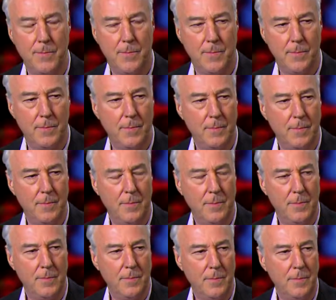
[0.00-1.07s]

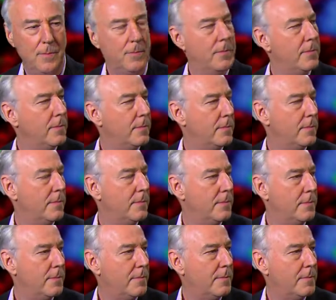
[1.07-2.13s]

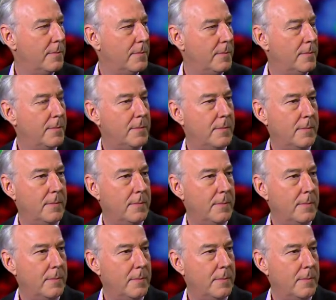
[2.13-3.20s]

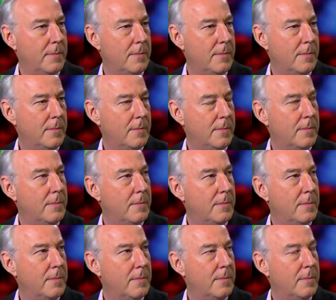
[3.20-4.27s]

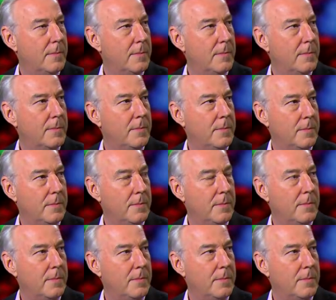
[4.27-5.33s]

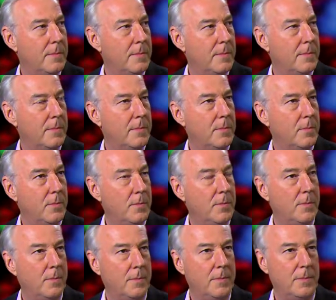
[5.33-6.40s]

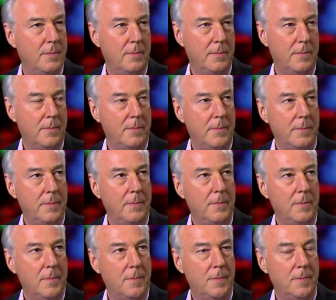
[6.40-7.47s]

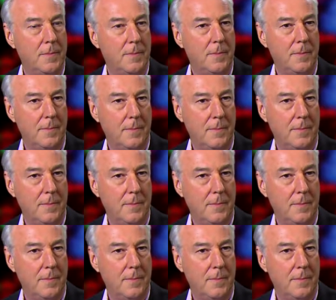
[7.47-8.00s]
(not speaking)